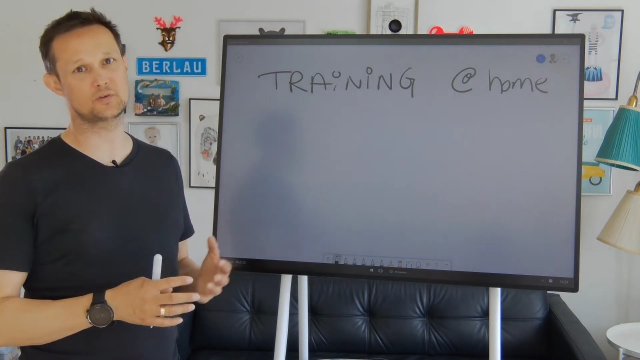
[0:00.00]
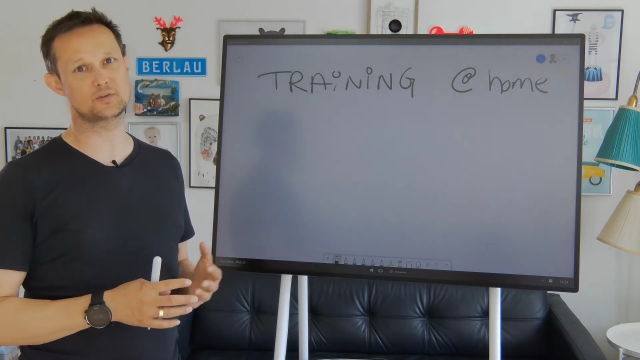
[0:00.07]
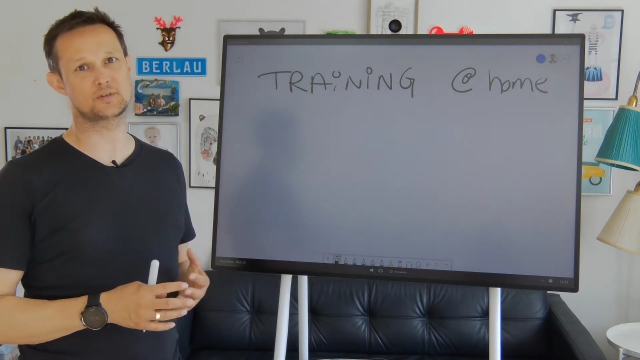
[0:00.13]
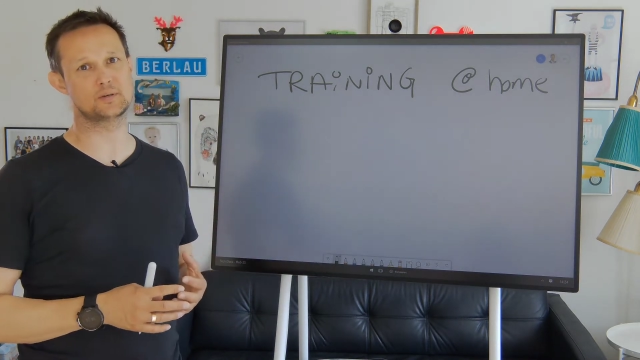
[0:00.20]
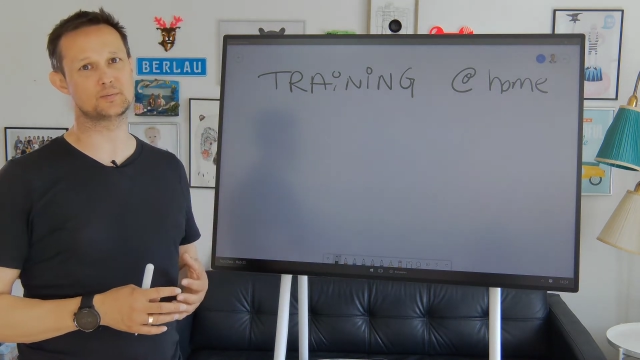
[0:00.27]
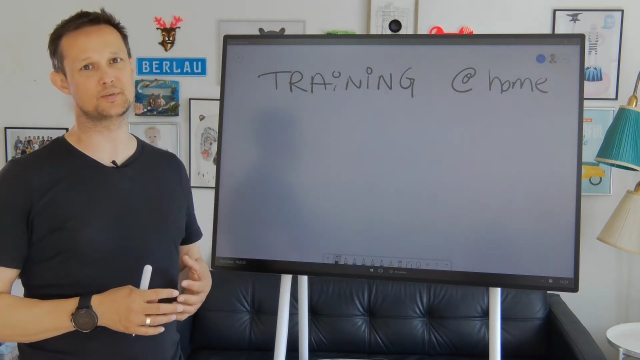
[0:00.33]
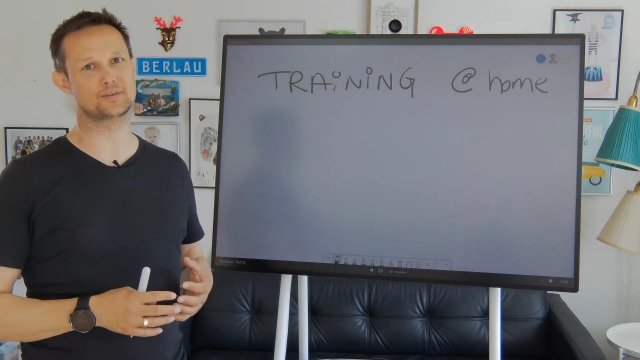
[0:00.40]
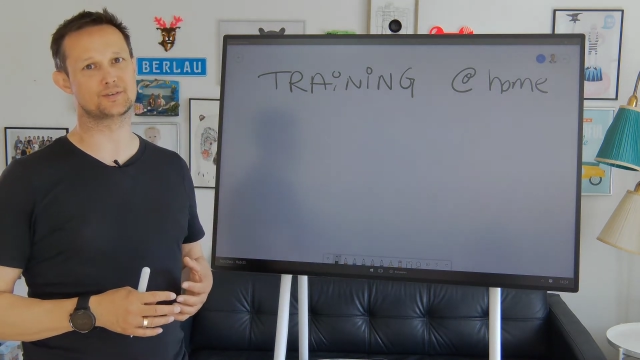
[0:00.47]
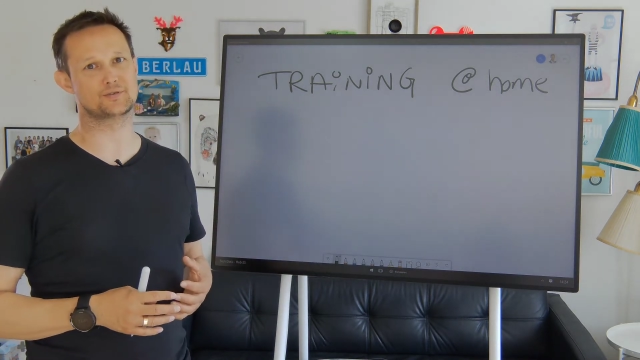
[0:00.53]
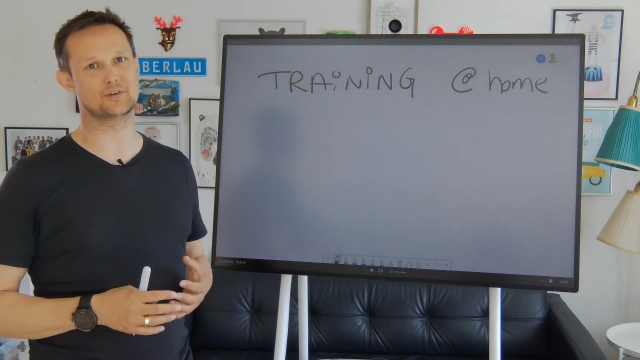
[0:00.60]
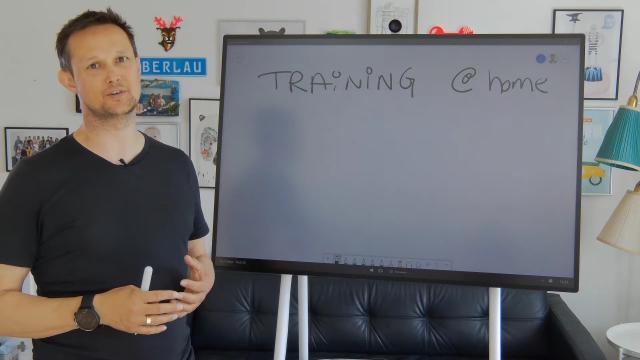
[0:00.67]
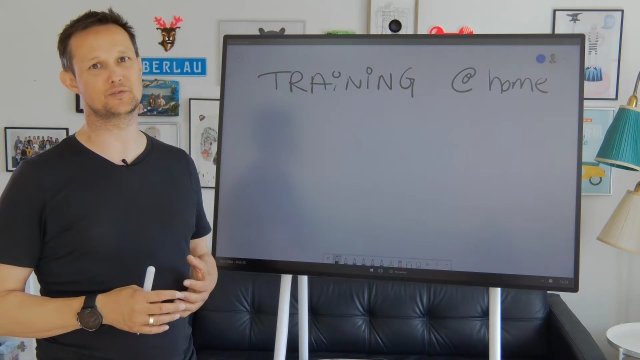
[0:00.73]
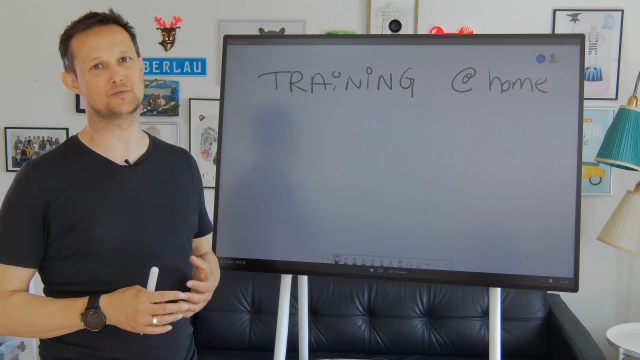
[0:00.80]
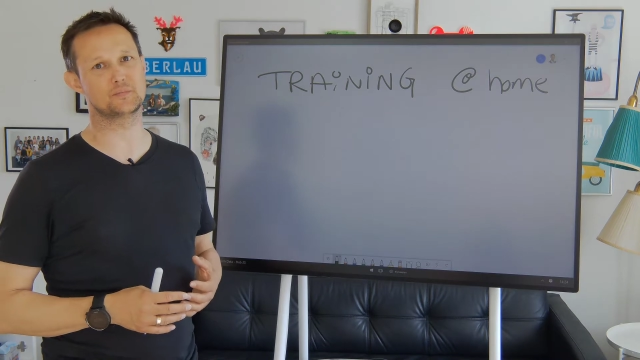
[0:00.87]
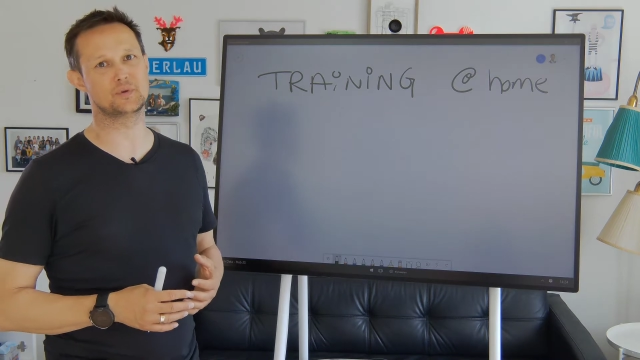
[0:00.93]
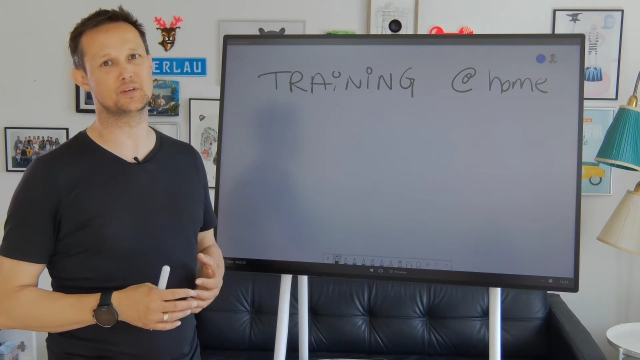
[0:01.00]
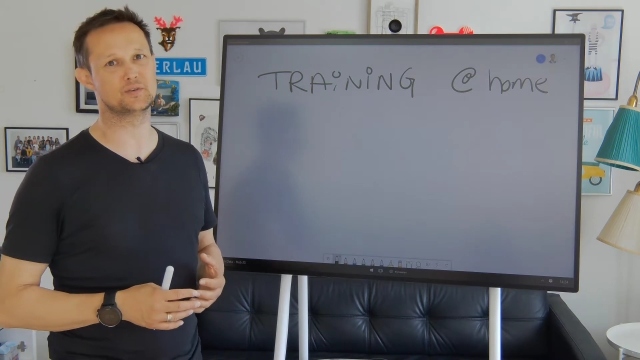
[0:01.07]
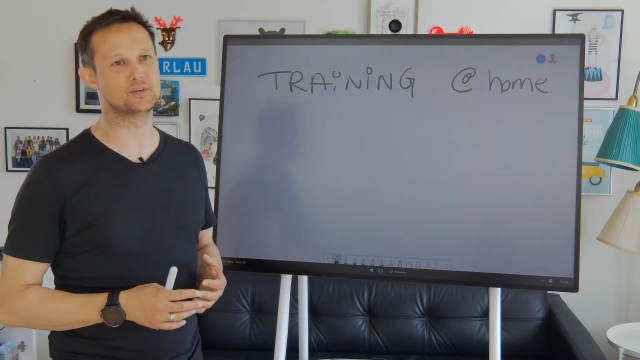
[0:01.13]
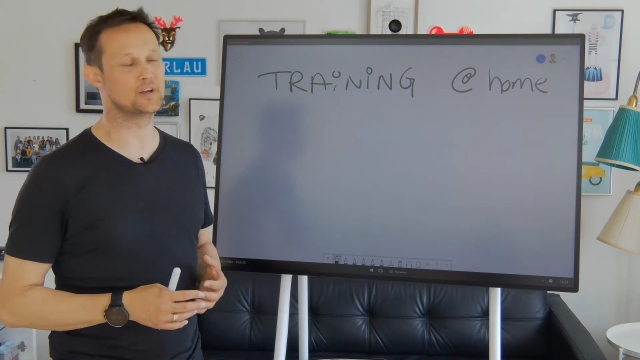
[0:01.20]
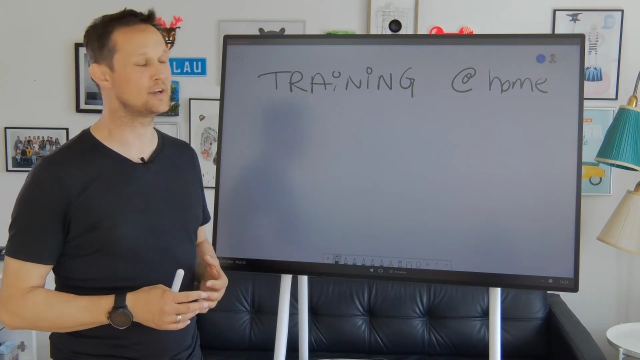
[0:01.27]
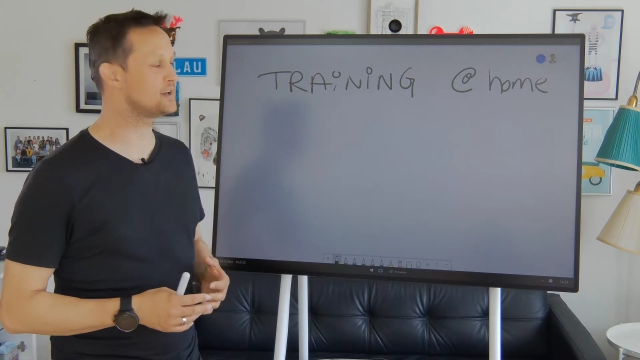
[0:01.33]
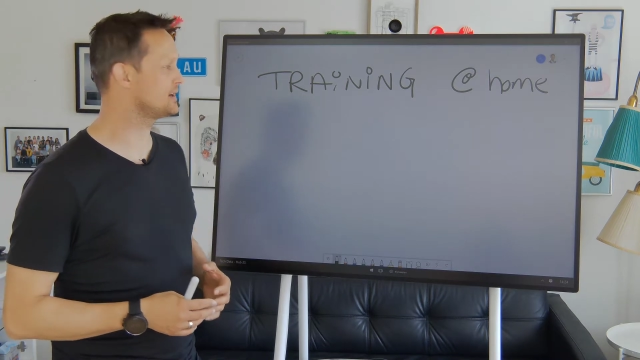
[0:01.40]
tips and tricks for me
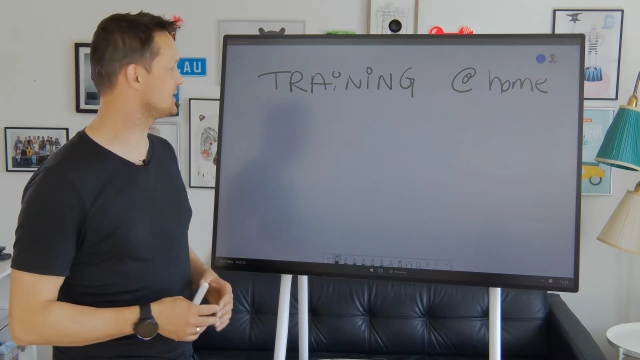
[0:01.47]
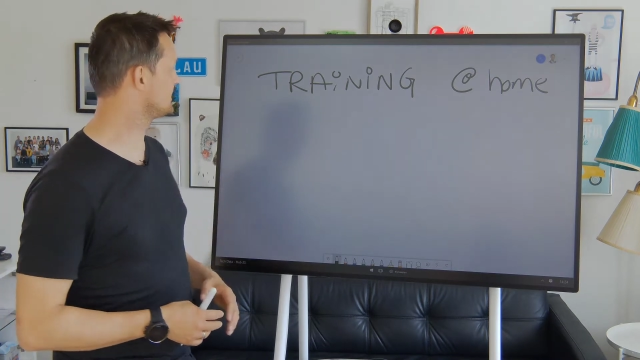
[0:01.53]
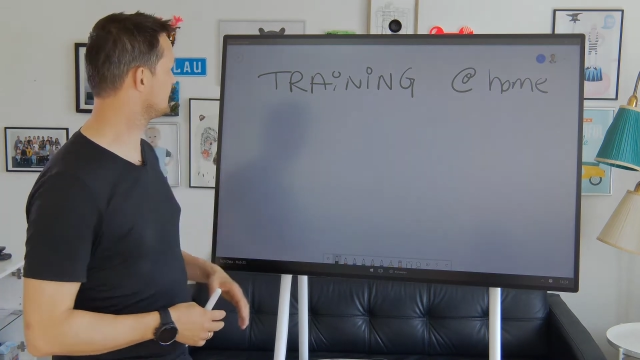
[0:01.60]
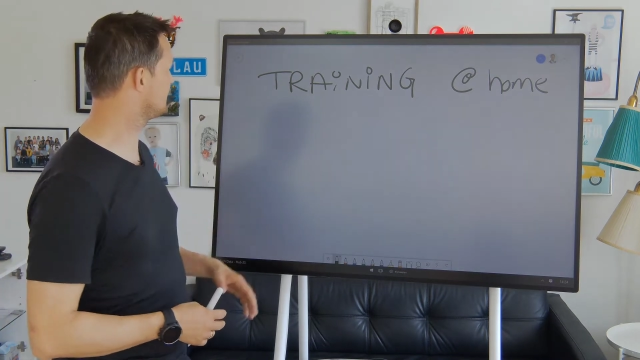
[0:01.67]
today.